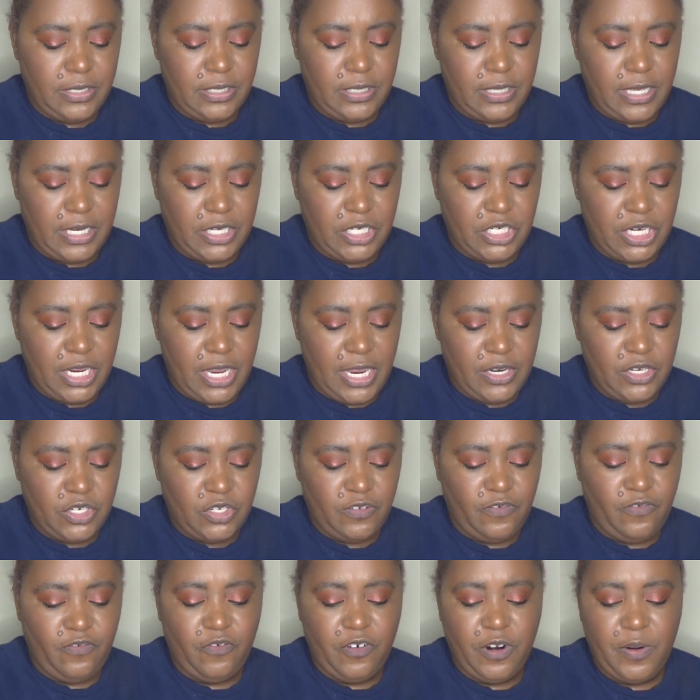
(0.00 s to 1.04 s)
they changed the
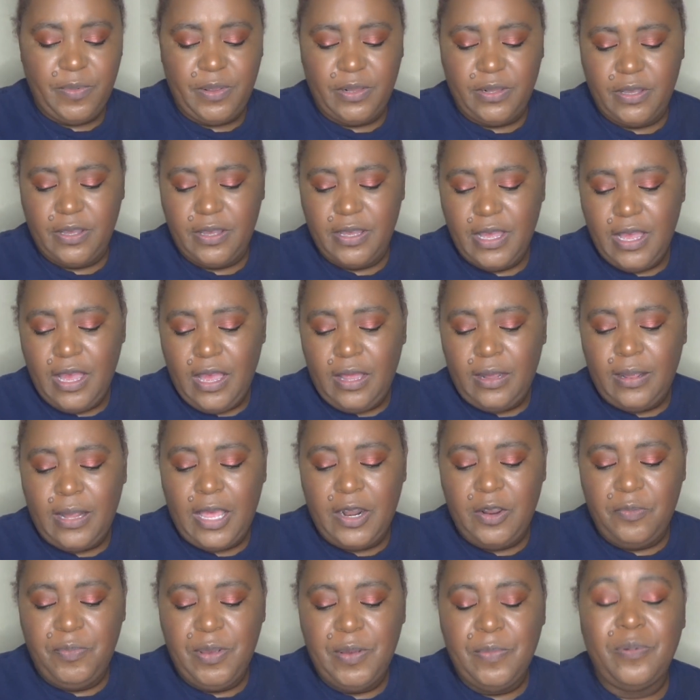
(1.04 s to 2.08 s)
formula, a lot
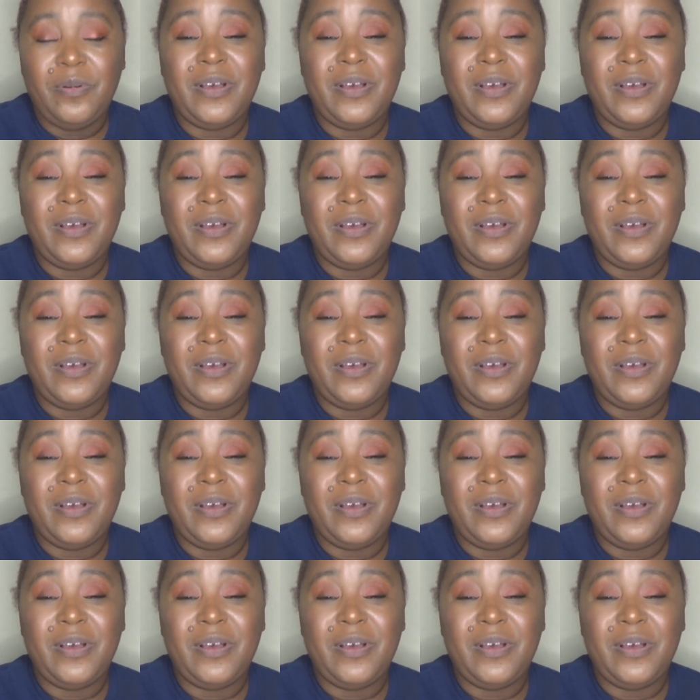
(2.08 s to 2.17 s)
of people